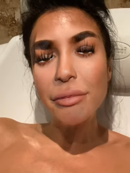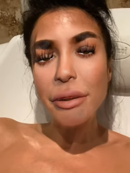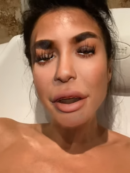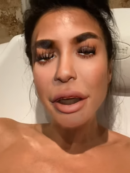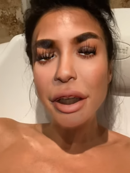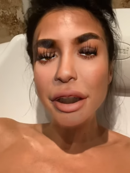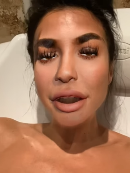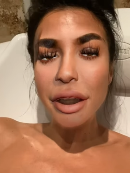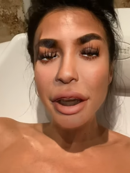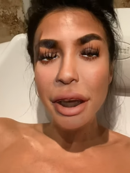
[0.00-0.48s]

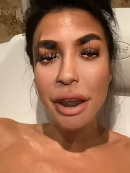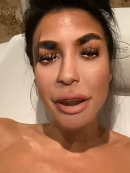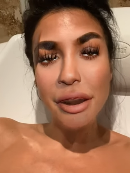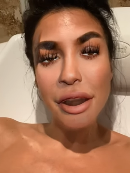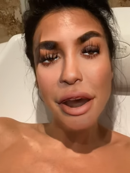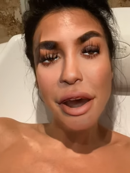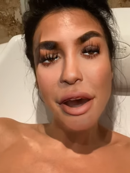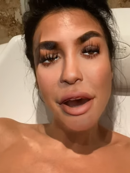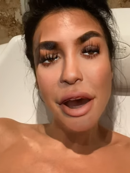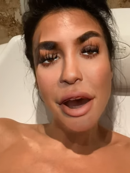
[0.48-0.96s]
not like
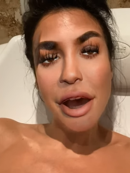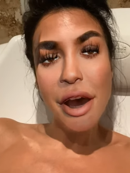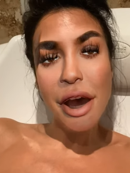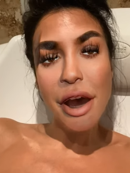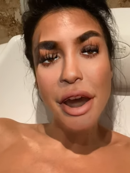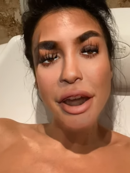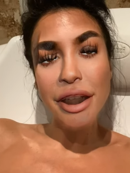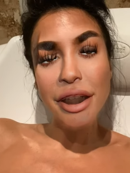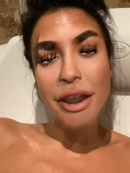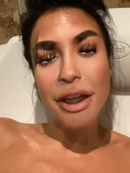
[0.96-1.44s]

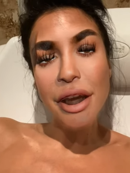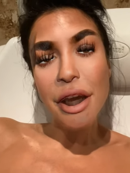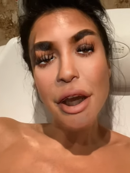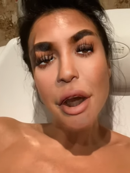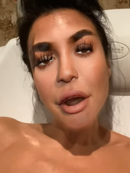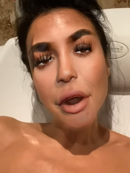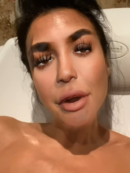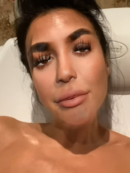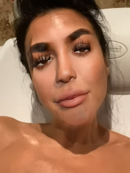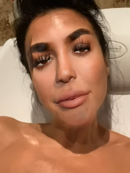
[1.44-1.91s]
that.
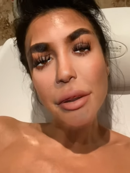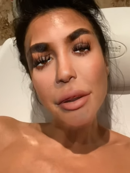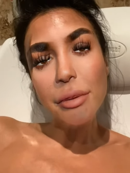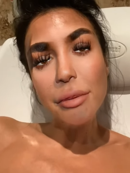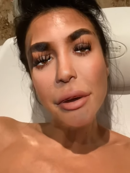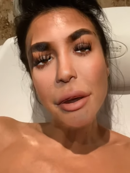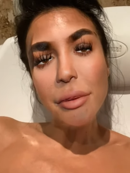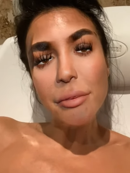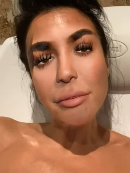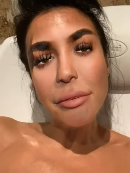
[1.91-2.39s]
Me and
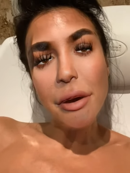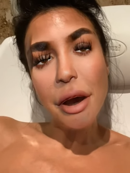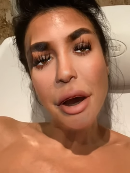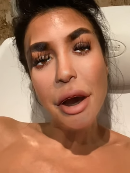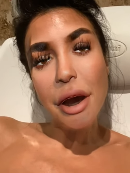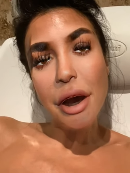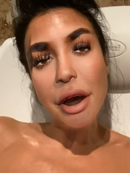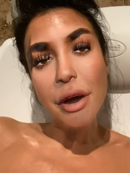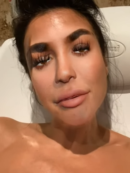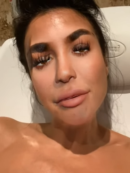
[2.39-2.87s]
my
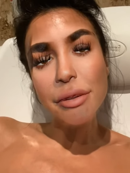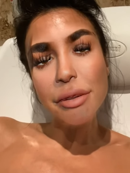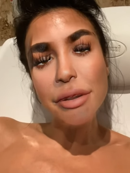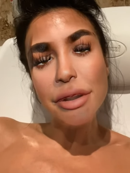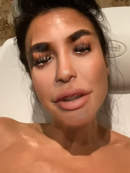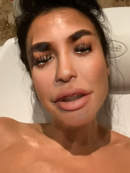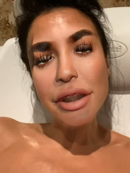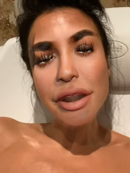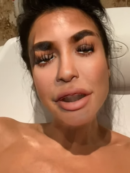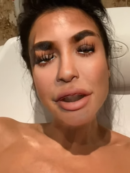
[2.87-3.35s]
mom are
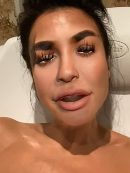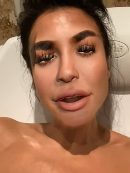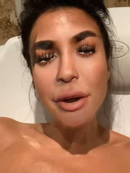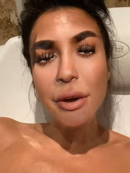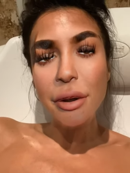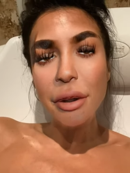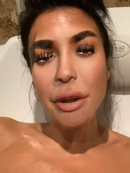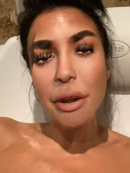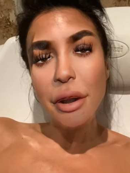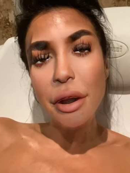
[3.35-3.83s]
just so
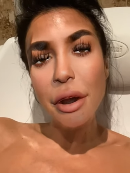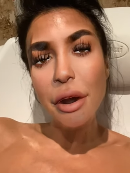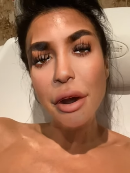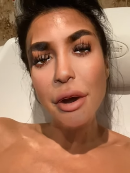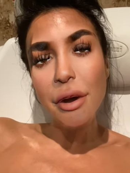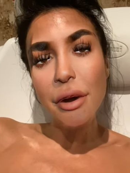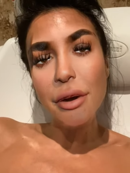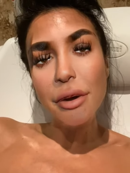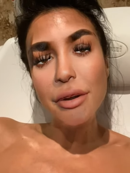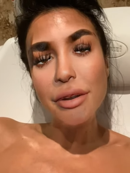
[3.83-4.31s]

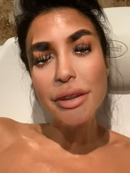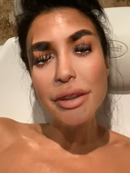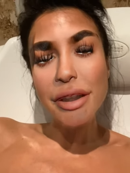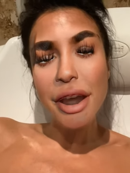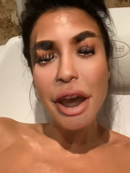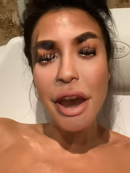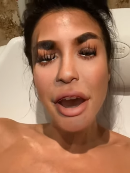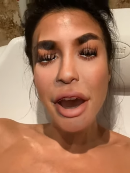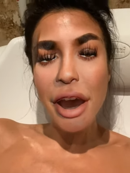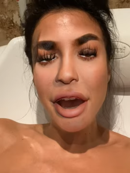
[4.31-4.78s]
close
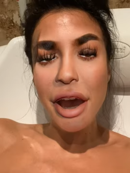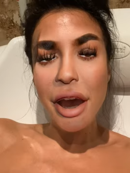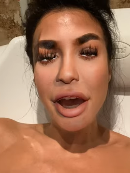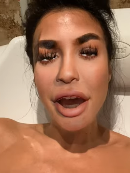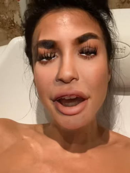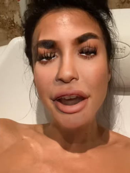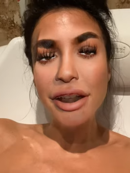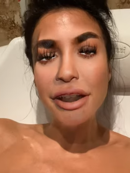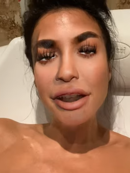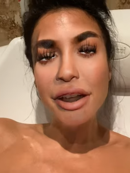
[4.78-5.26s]

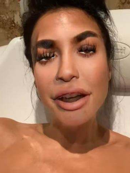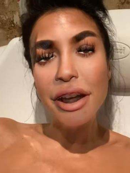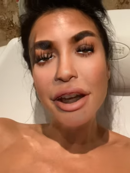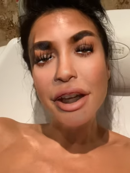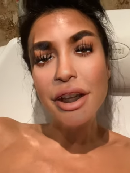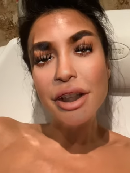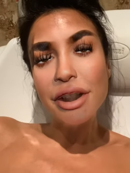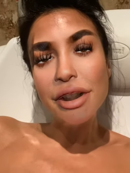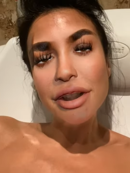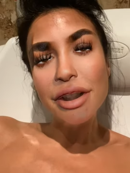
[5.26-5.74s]
and
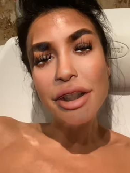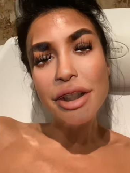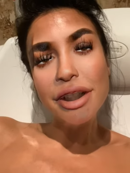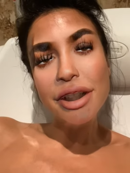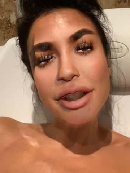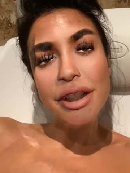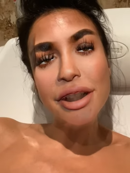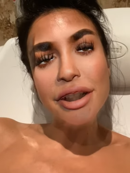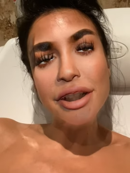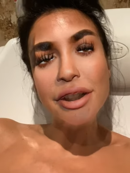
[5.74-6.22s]
she's
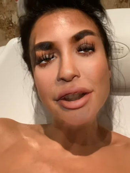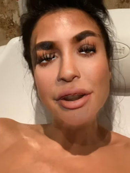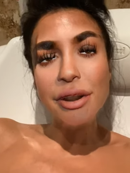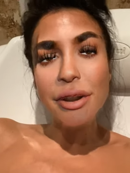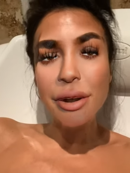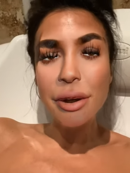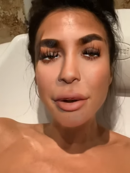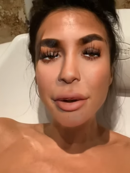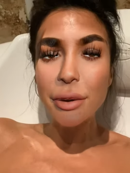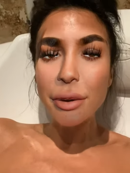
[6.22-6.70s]
just
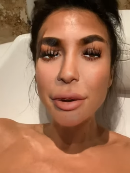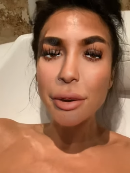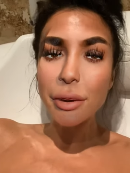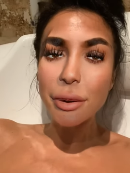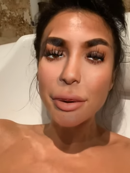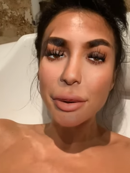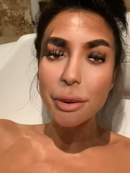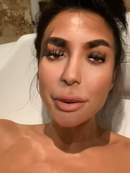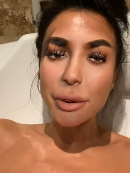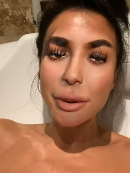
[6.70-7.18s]
so
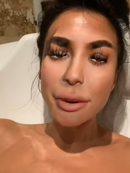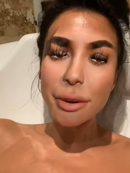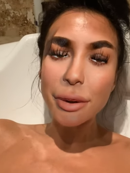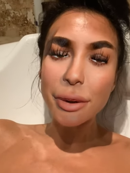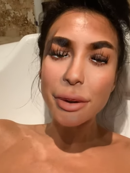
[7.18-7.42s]
cool.